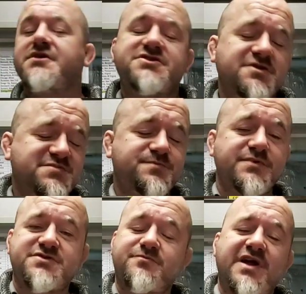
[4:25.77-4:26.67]

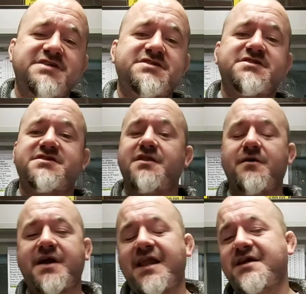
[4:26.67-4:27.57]
Some races and
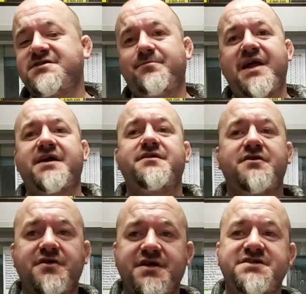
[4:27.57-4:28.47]
localities are blacker
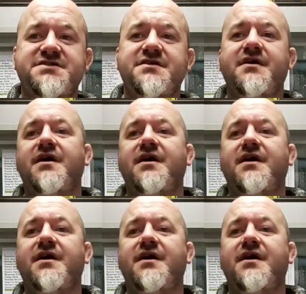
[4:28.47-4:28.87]
than others.